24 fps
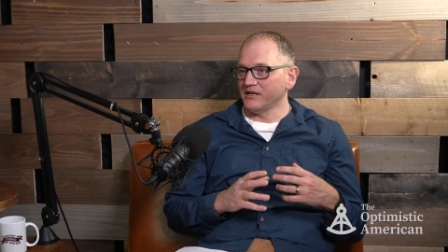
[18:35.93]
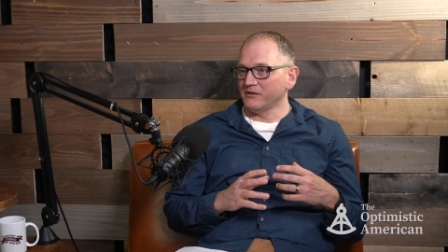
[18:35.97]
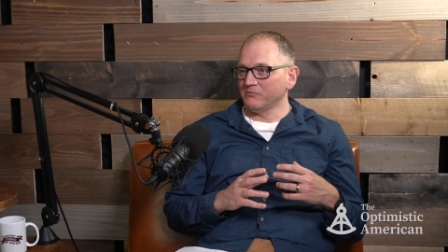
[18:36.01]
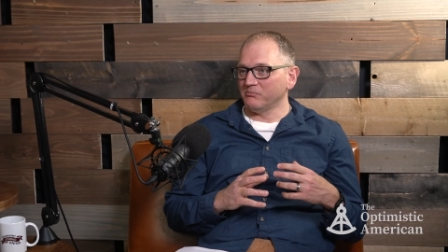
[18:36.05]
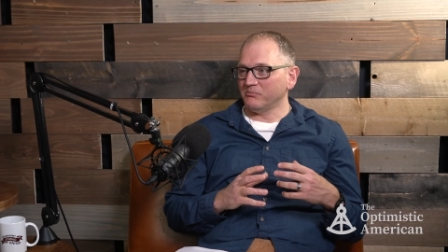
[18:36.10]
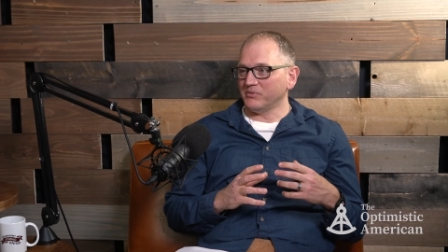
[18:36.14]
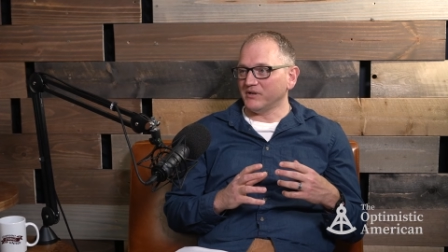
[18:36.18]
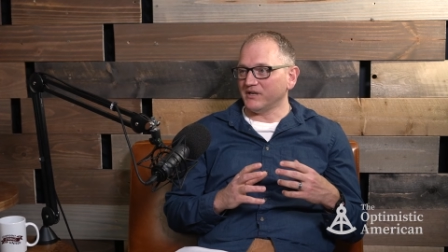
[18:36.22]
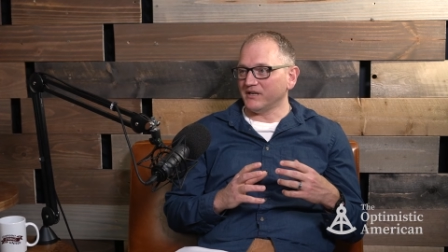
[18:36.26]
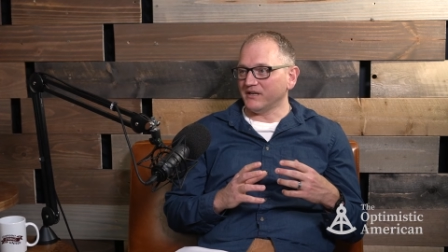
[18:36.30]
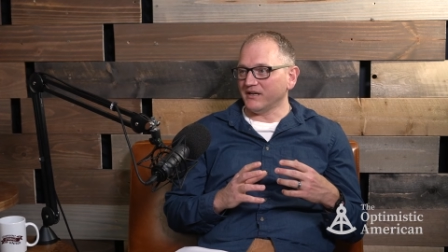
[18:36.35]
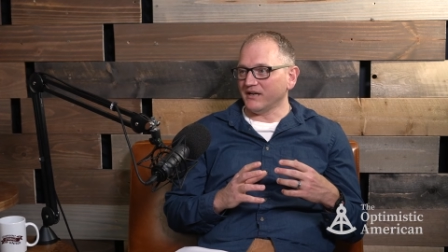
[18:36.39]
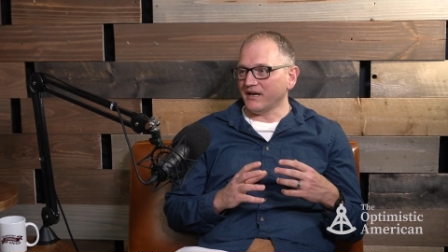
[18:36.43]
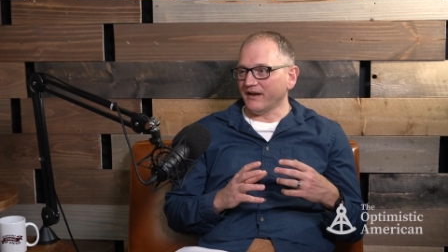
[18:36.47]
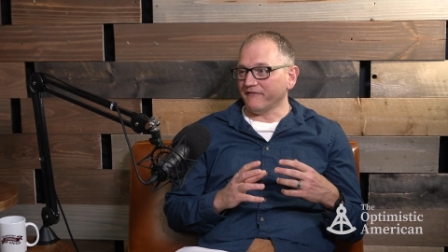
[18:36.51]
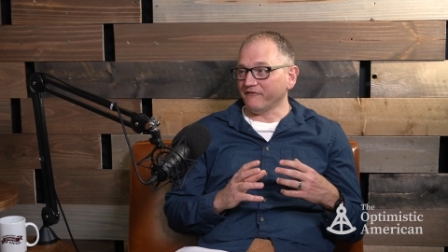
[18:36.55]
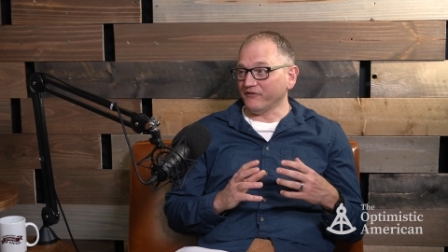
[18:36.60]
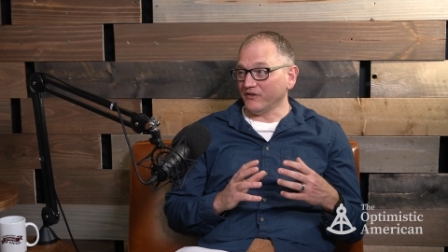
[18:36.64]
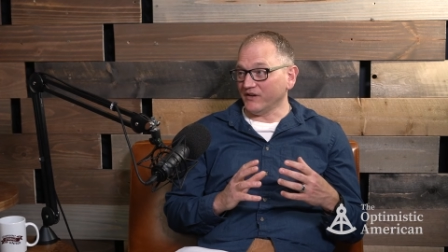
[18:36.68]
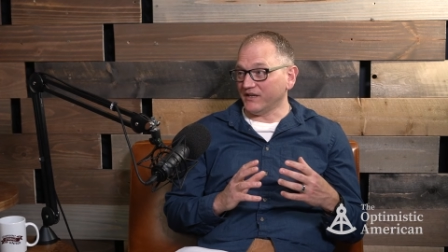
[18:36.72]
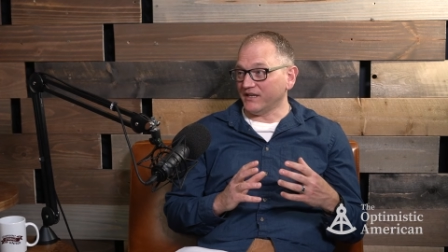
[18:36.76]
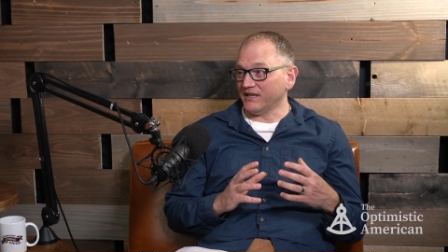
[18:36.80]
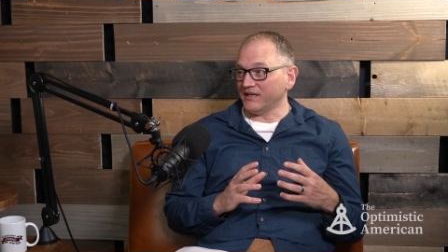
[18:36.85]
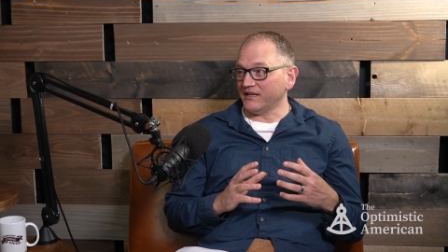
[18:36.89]
but i
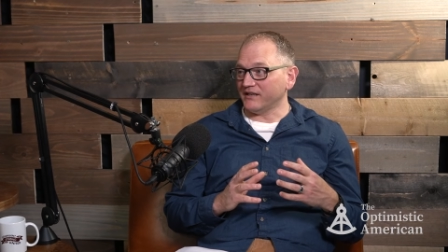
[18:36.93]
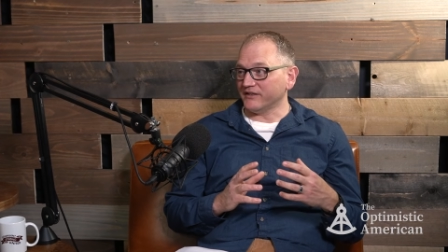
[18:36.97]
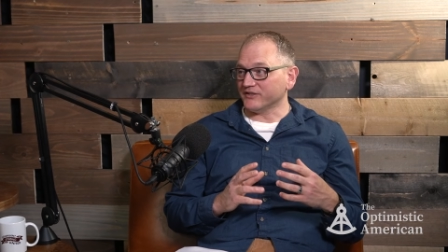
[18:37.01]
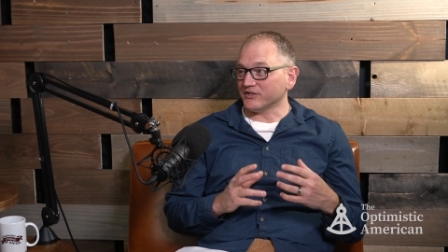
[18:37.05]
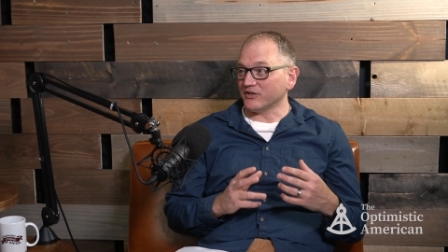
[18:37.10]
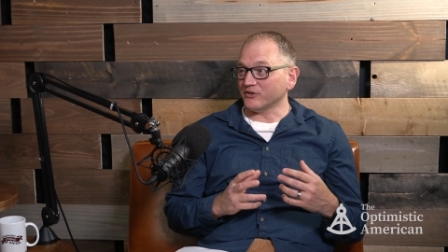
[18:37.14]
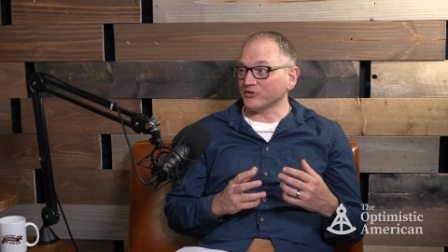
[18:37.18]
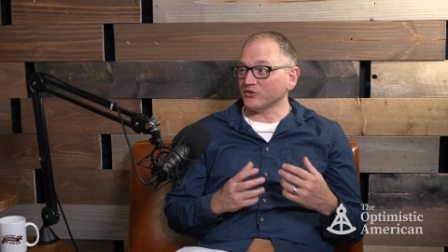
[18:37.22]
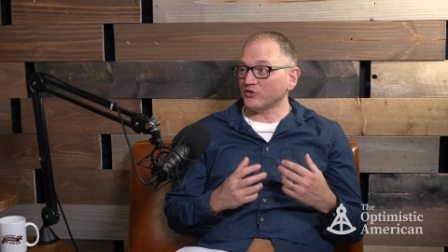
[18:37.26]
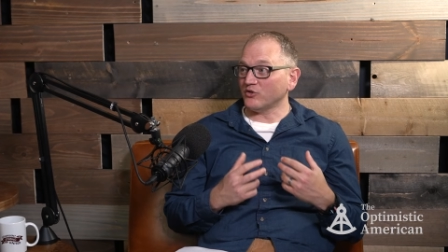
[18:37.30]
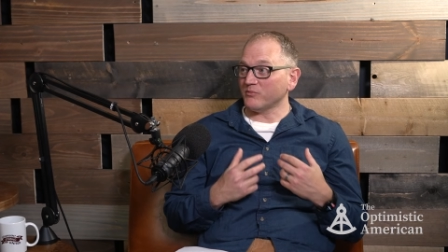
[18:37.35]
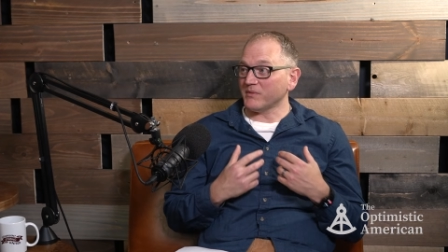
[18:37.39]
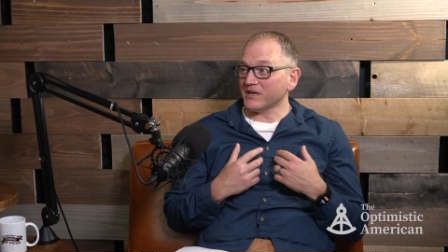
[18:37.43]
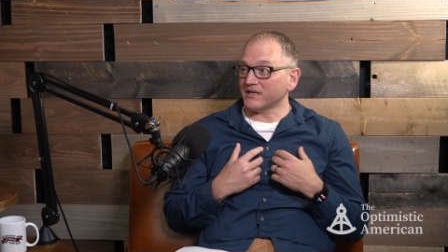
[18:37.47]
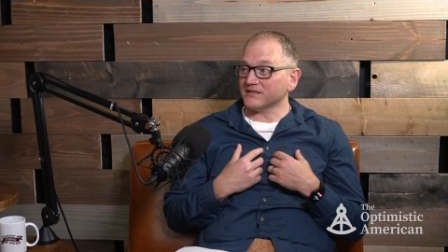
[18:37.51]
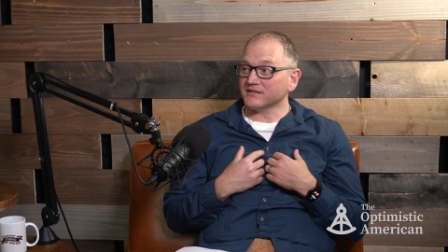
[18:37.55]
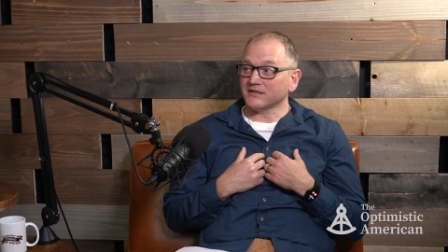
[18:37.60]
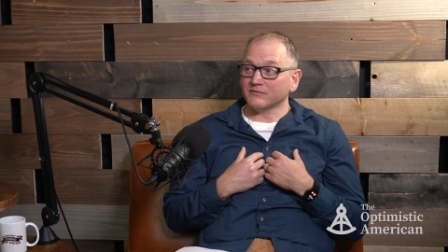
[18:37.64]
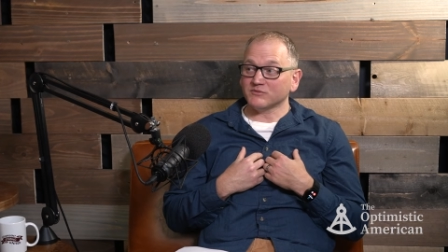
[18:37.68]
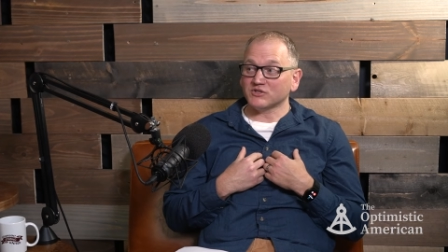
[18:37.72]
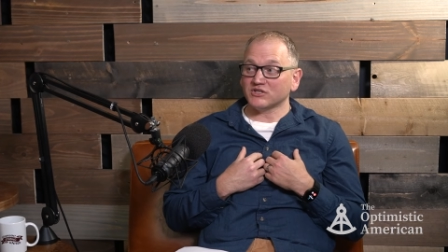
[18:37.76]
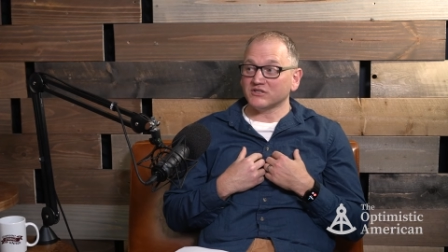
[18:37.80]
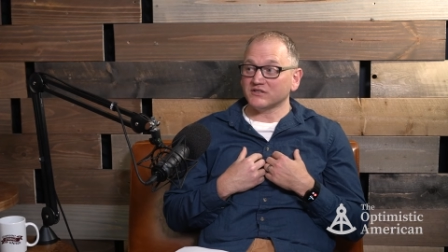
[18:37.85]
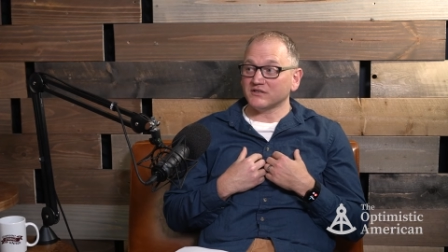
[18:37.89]
forget is also don't make
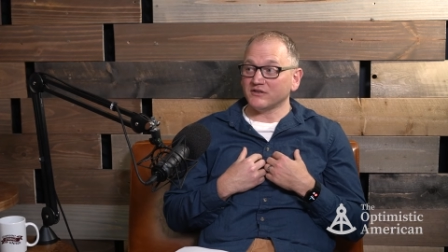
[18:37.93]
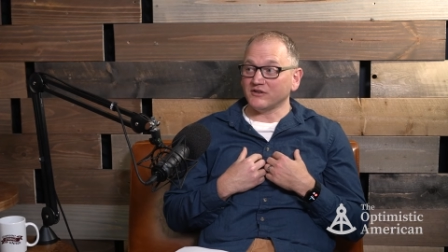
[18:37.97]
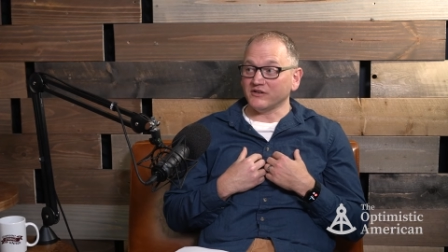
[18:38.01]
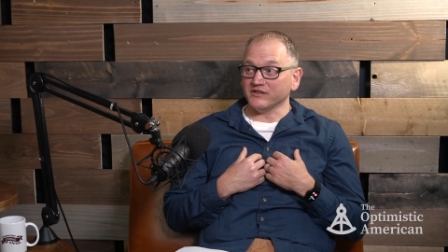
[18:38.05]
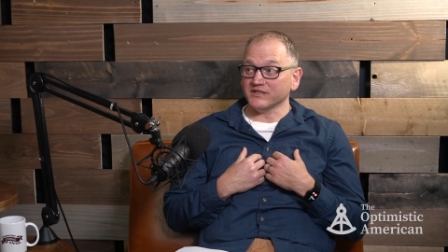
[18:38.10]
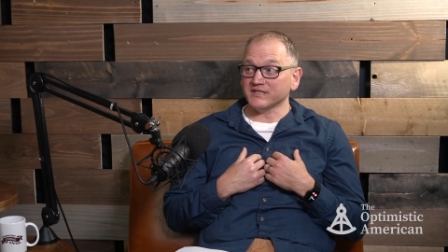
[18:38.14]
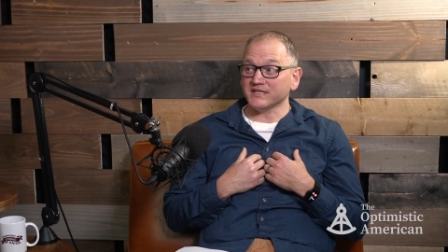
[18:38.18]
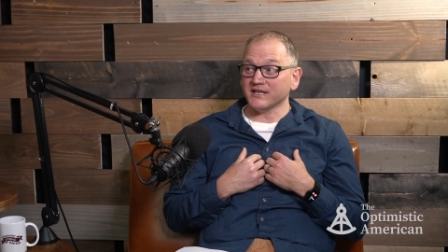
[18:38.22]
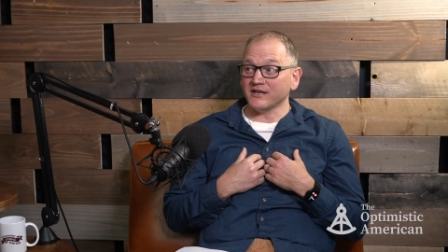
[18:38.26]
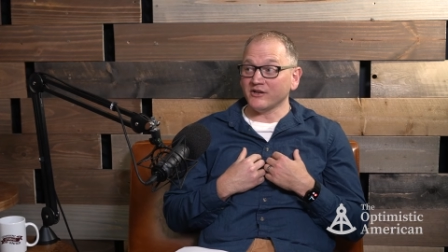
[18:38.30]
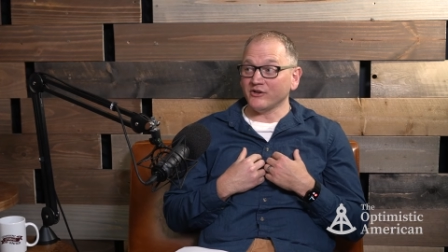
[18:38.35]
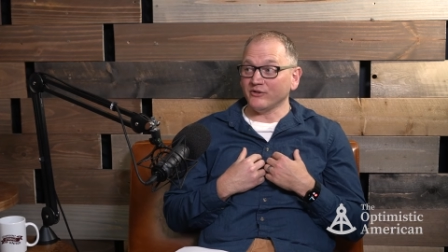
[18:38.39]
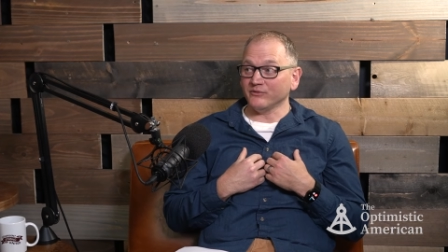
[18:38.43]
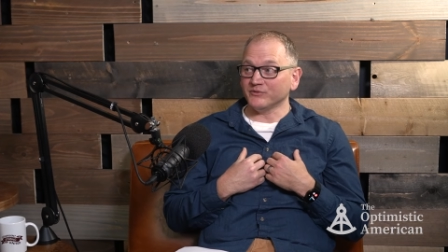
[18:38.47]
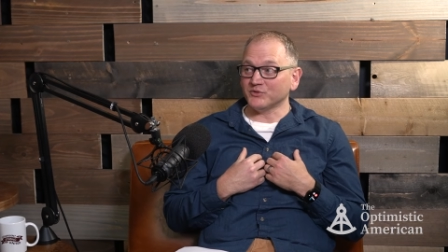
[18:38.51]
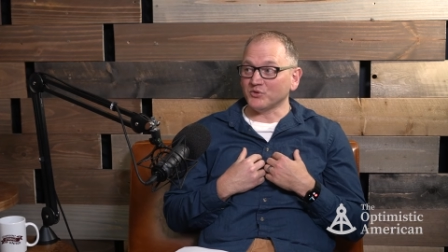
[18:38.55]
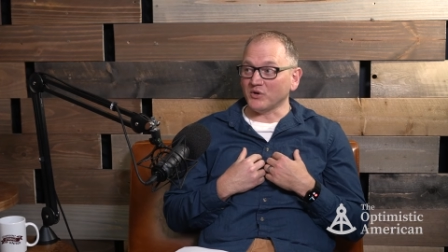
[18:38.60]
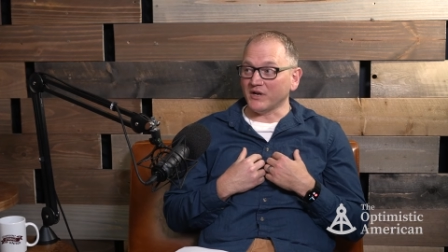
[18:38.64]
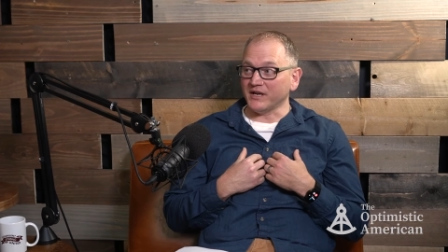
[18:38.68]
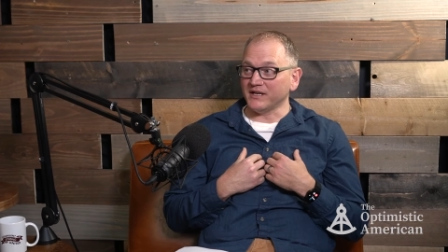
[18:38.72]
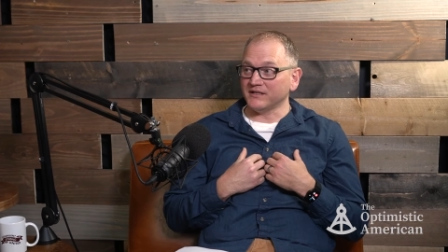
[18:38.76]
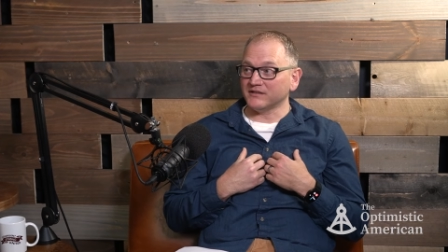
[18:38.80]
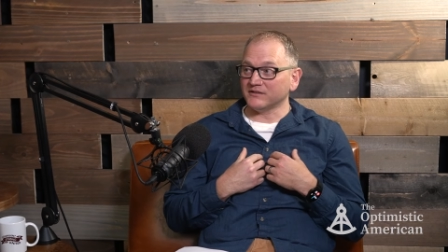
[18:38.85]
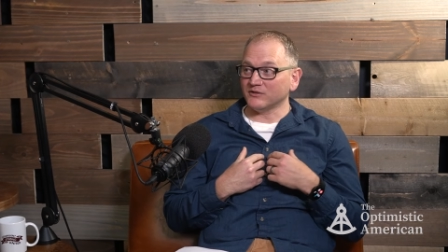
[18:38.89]
assumptions in ourselves
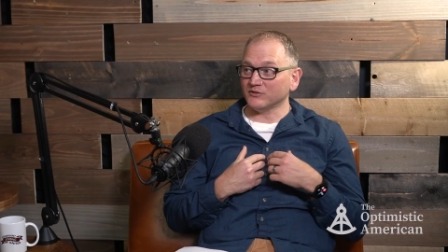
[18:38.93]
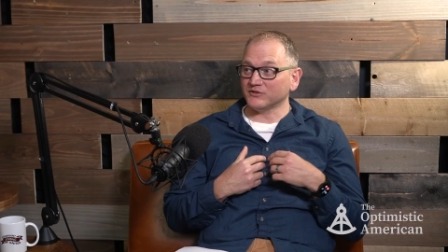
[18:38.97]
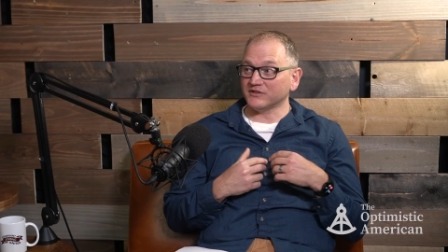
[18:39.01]
right so yeah.